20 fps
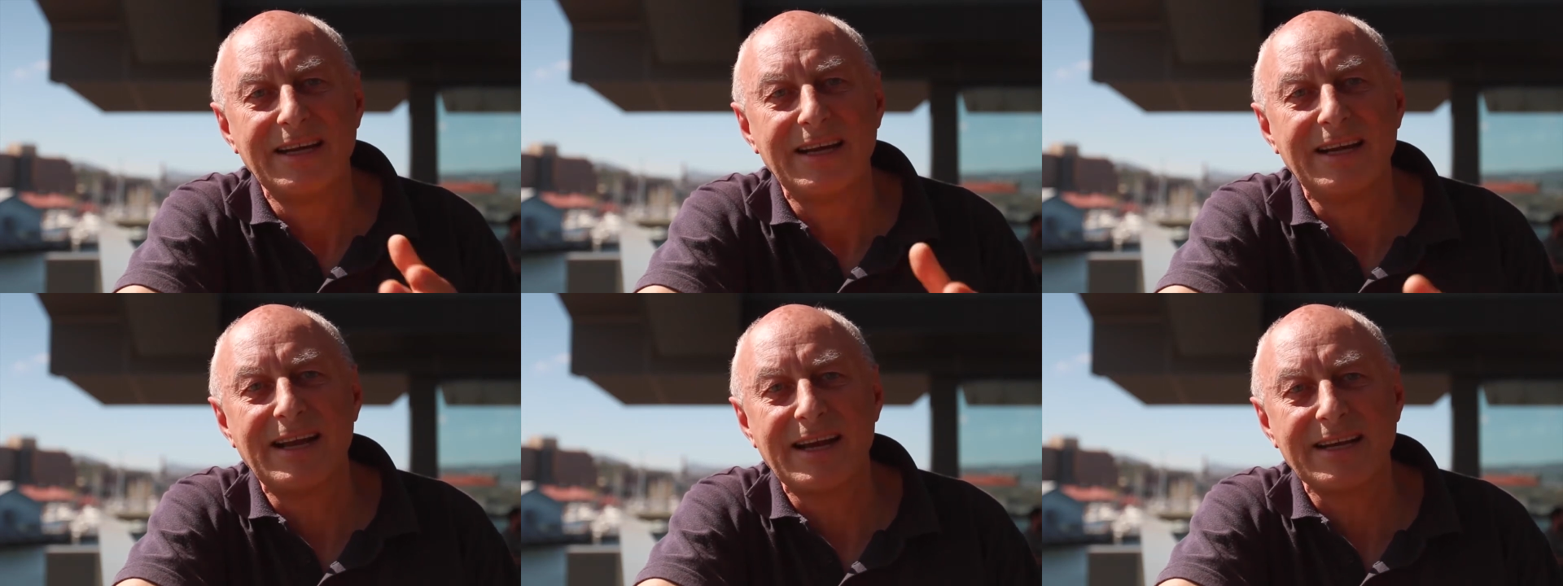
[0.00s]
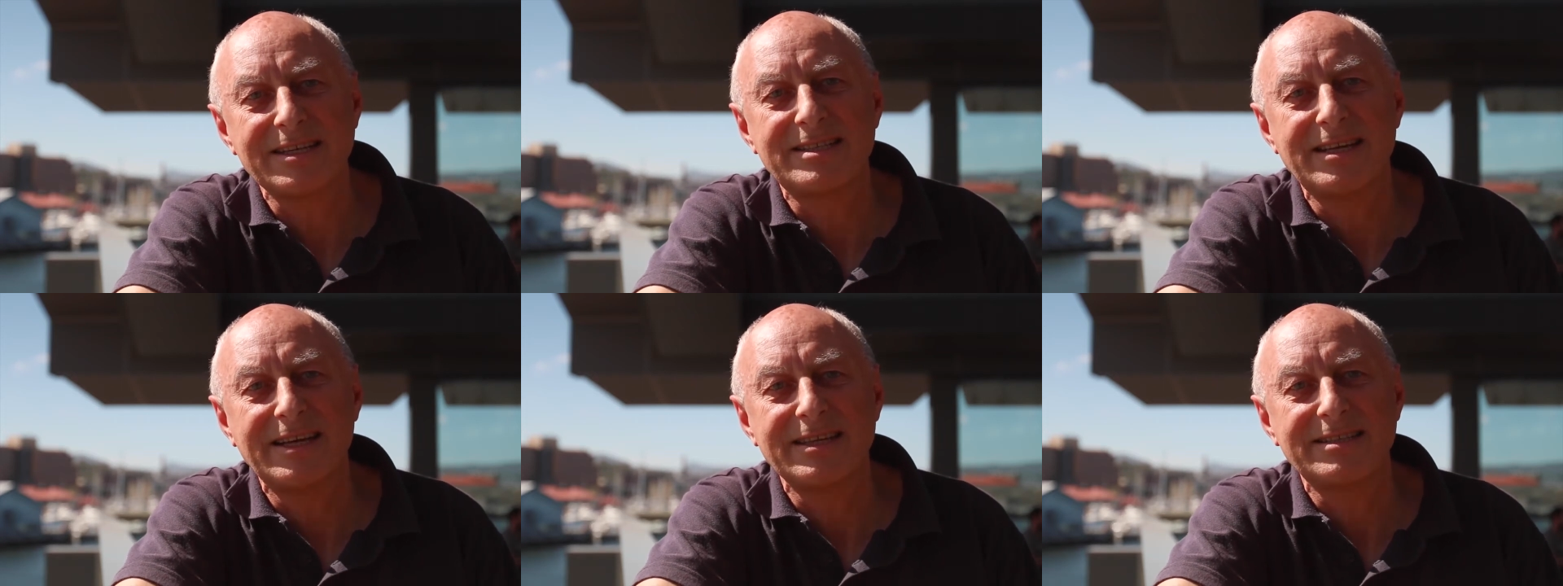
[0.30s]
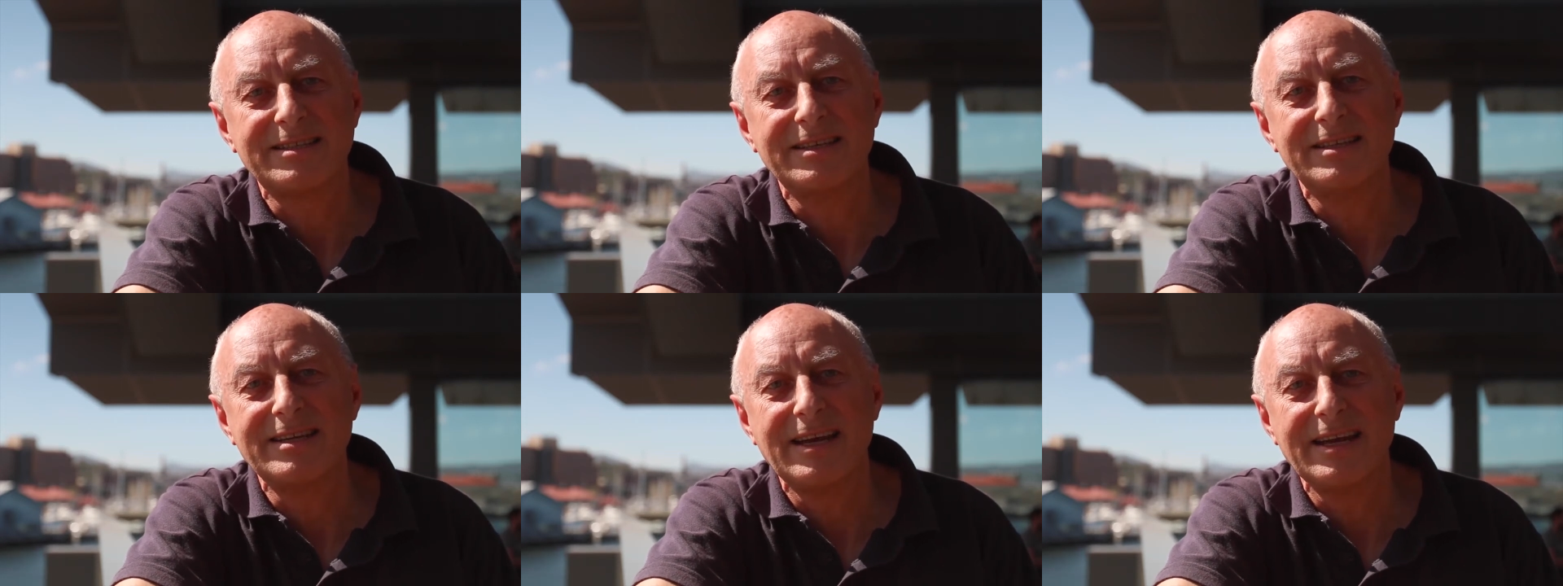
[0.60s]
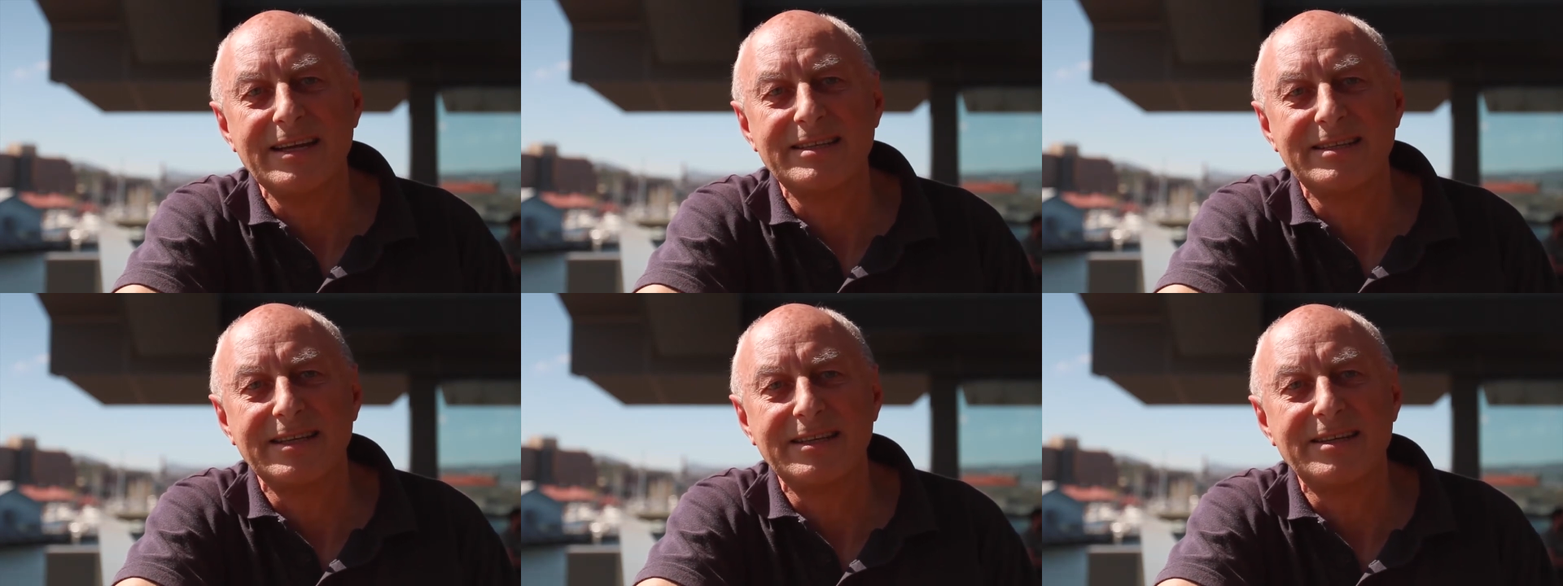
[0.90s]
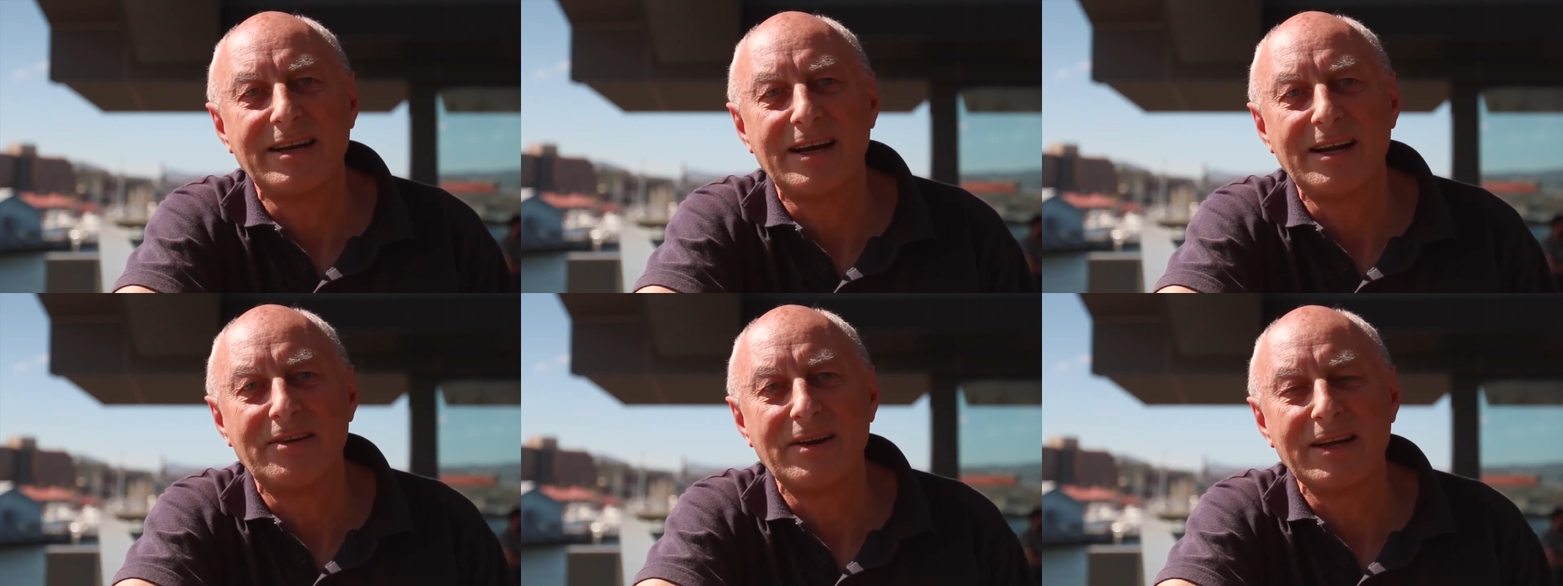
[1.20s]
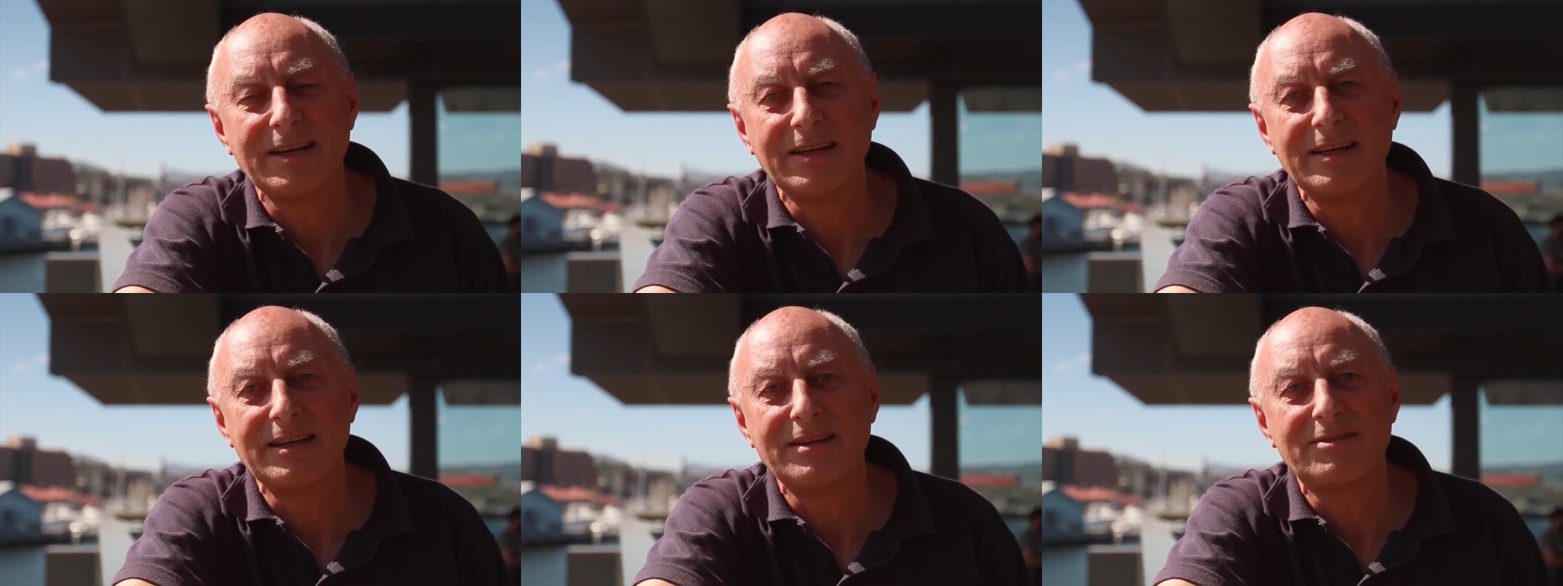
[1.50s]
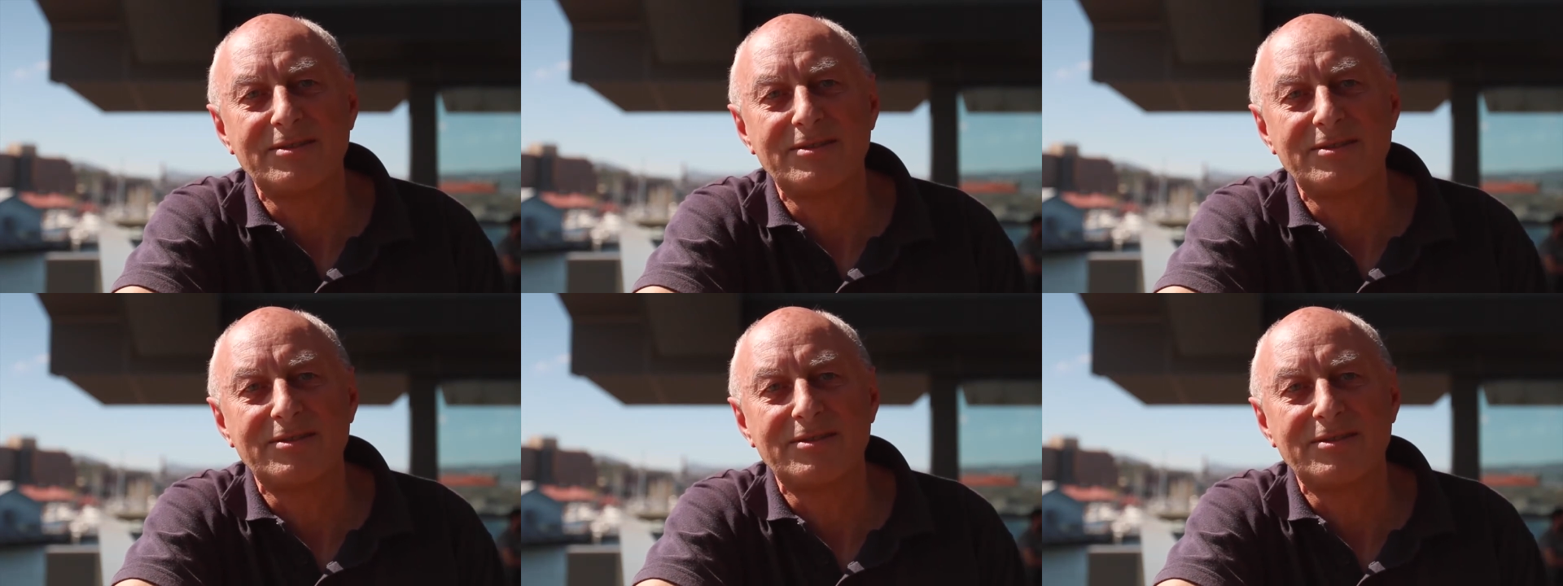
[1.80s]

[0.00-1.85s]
and access the data directly